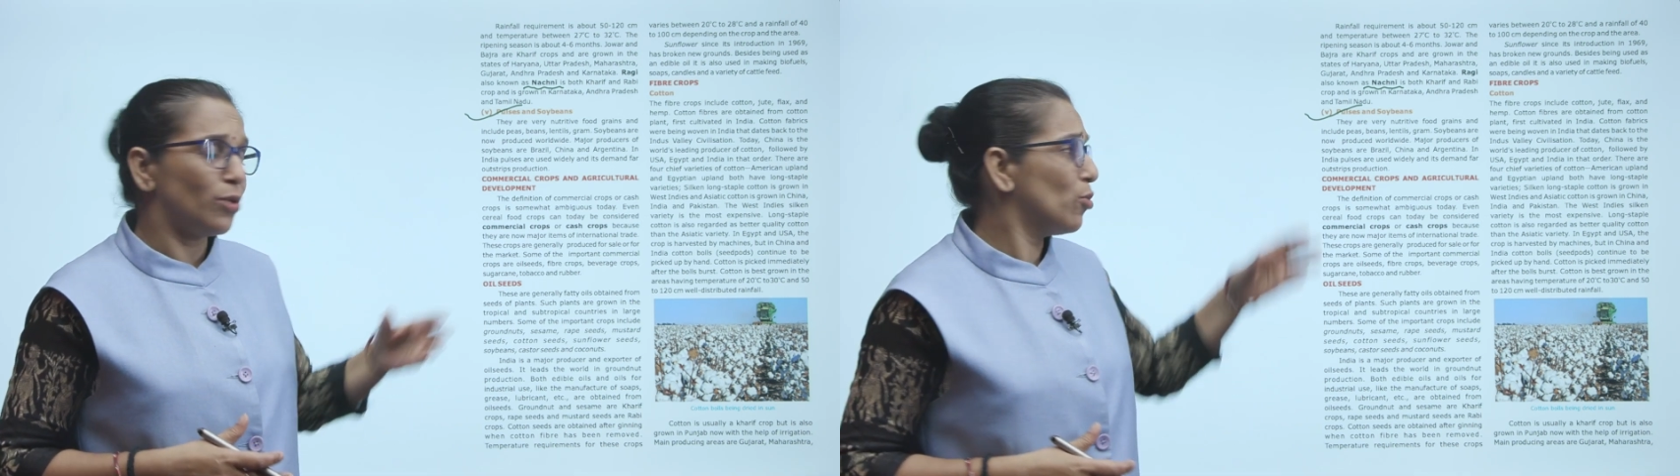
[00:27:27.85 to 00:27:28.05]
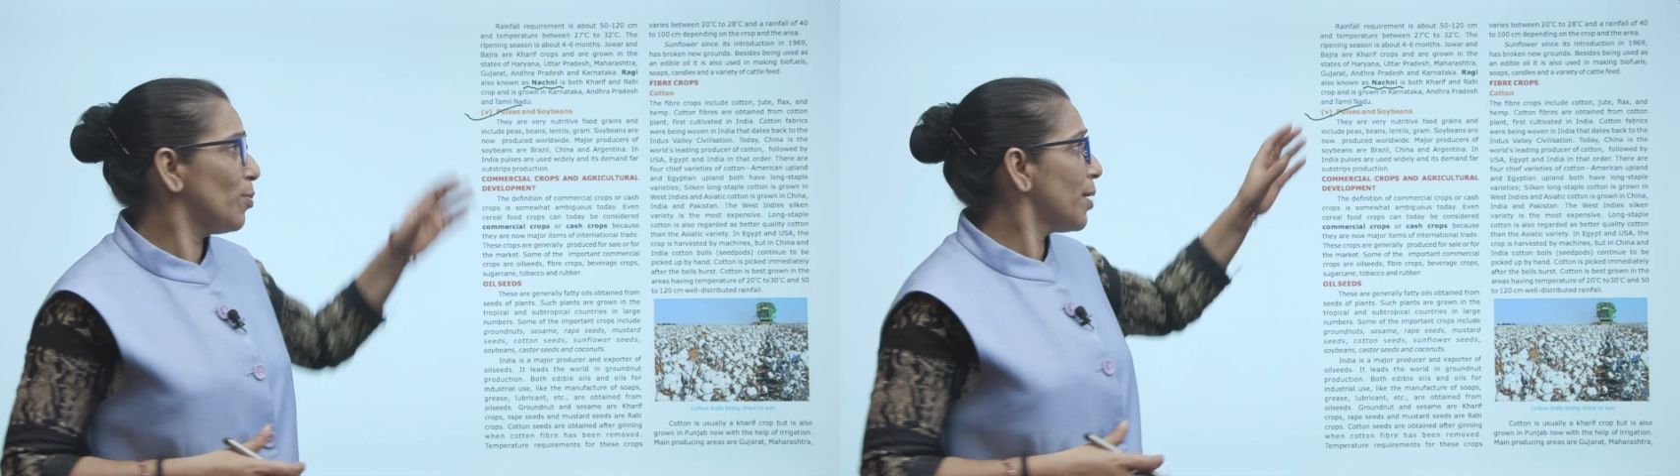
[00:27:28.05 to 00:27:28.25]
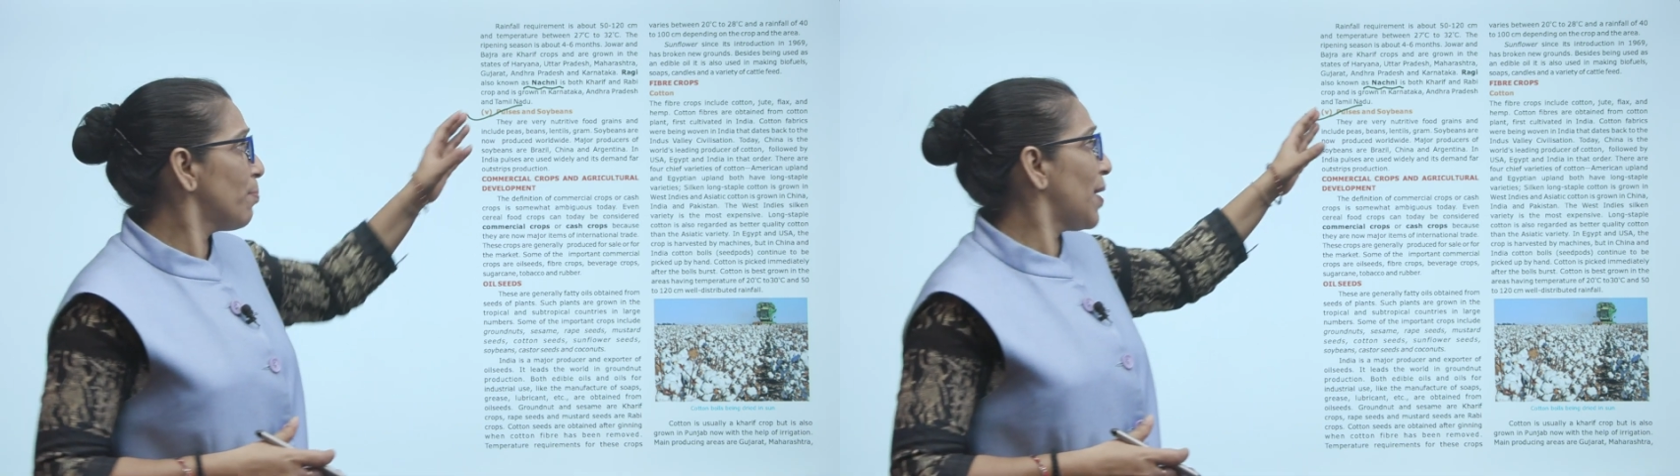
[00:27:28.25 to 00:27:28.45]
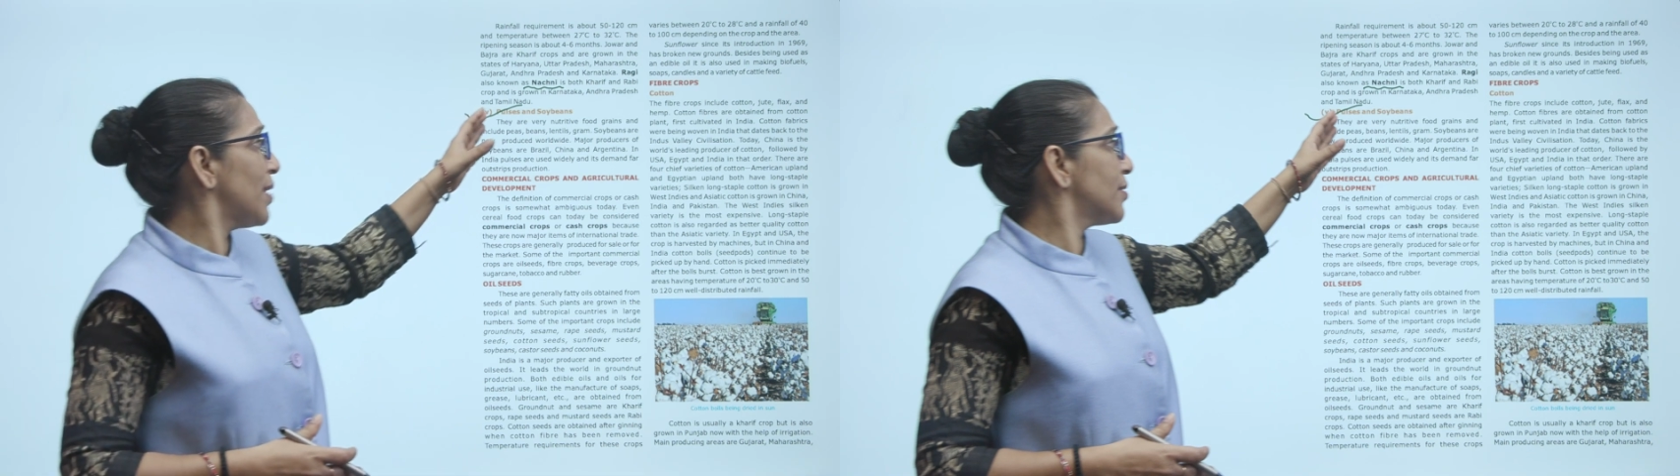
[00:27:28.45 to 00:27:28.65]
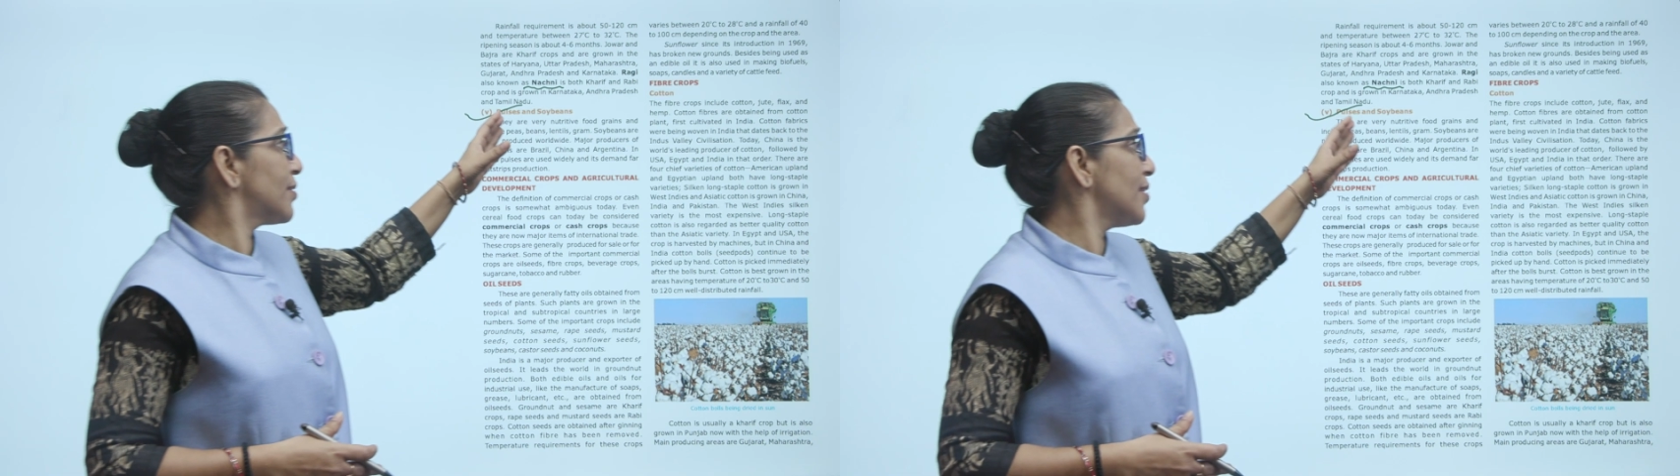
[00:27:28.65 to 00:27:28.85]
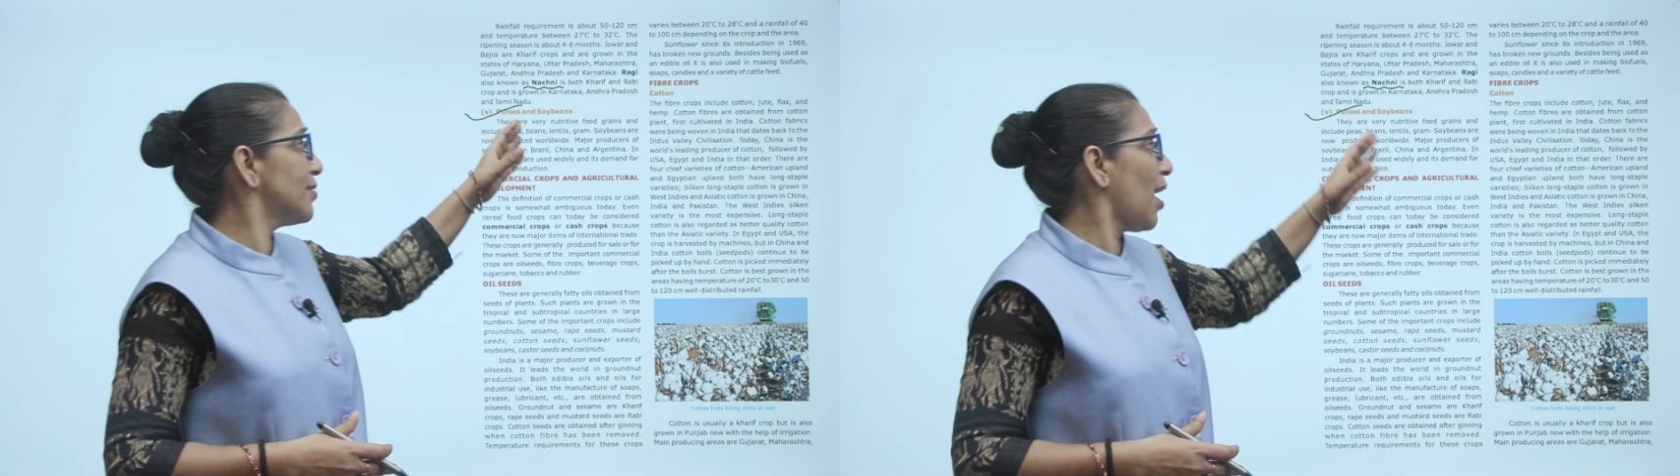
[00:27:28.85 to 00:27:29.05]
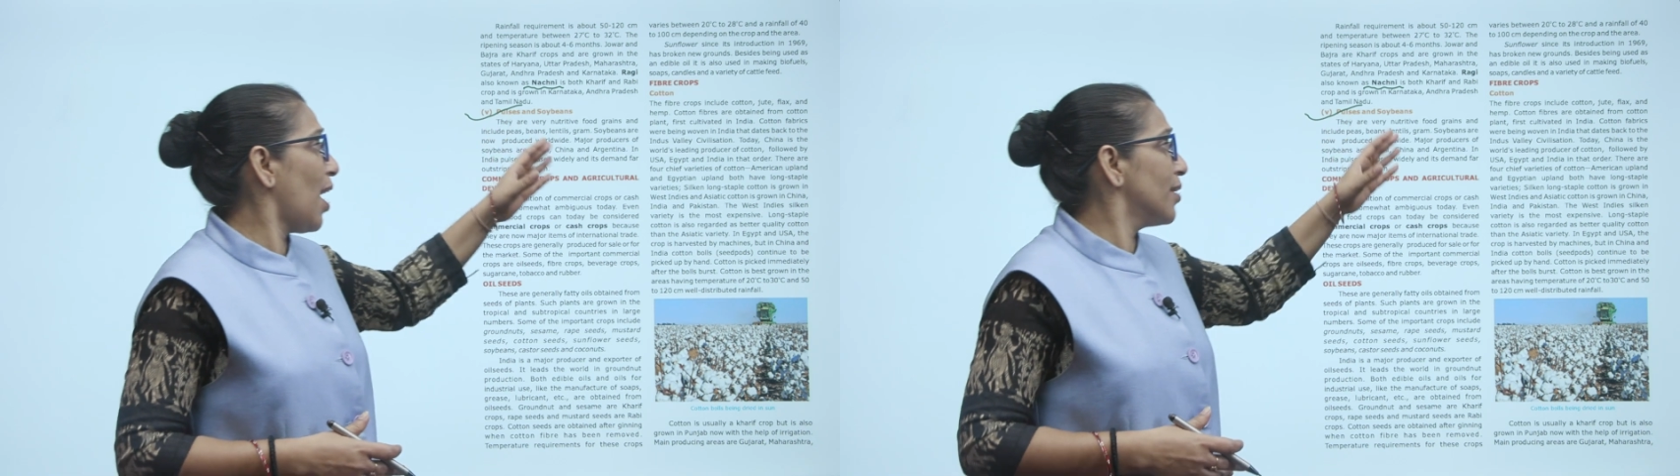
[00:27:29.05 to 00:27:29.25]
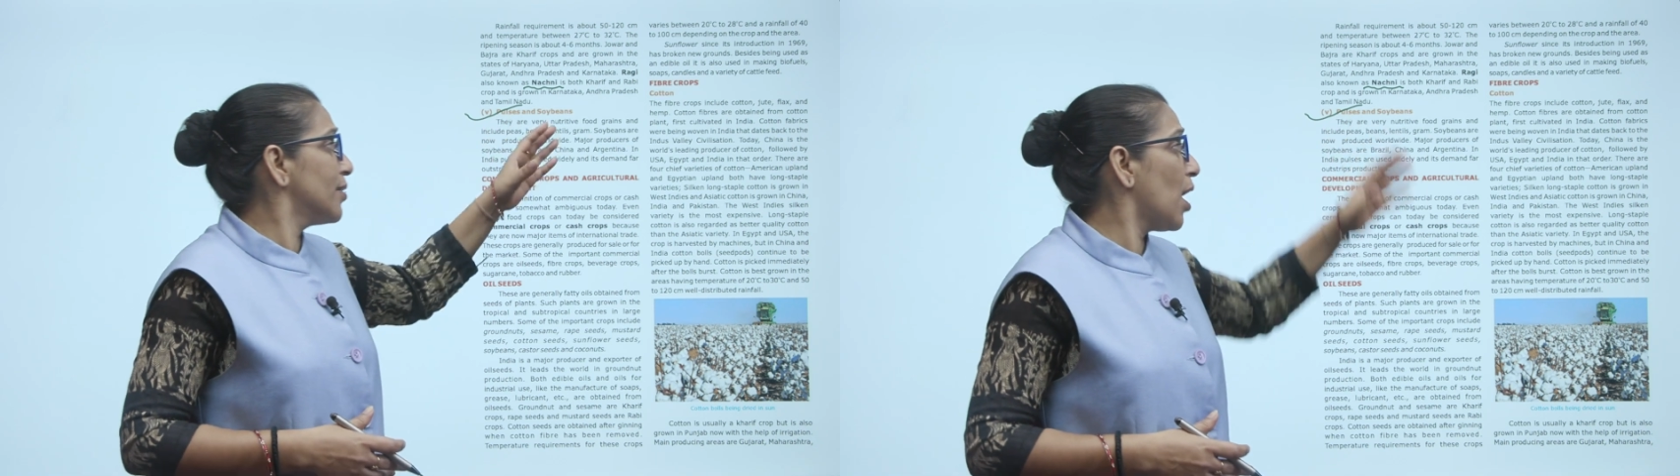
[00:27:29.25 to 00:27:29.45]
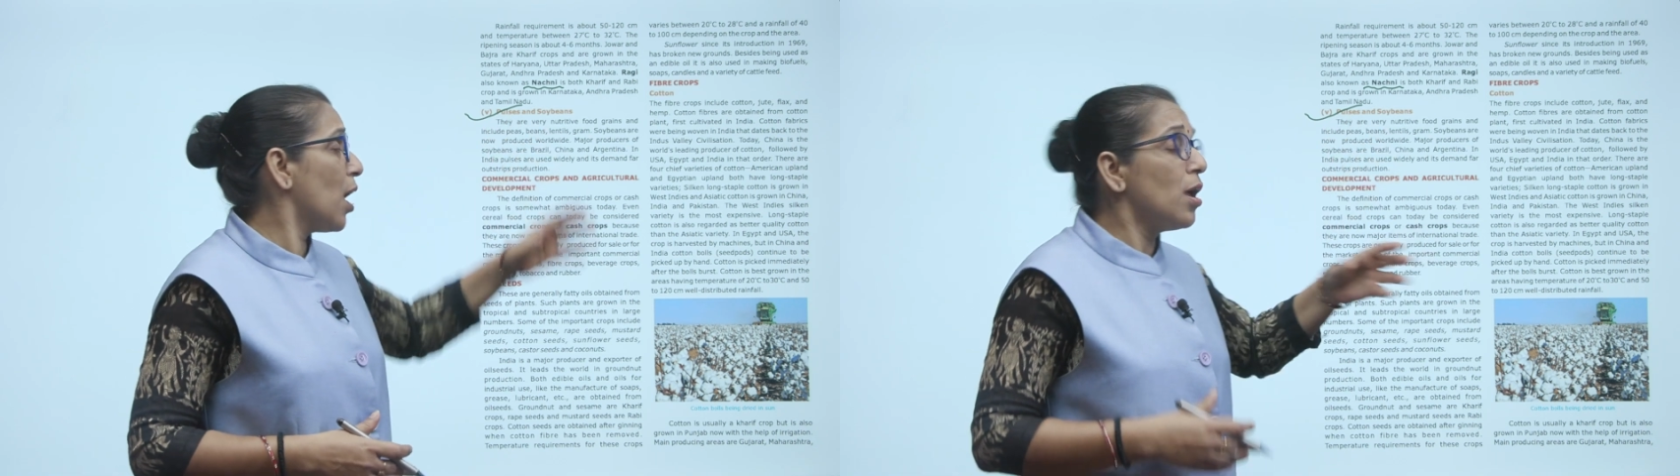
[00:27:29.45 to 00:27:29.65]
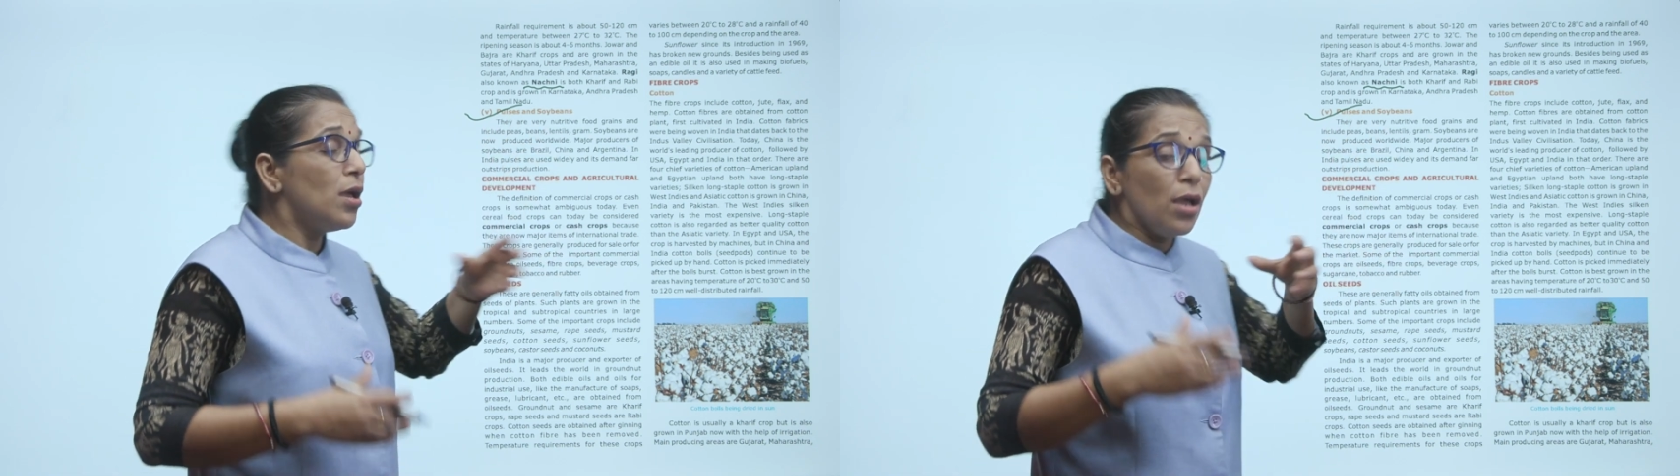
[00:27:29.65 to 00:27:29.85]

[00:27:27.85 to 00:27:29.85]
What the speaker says: You know beta, pulses are the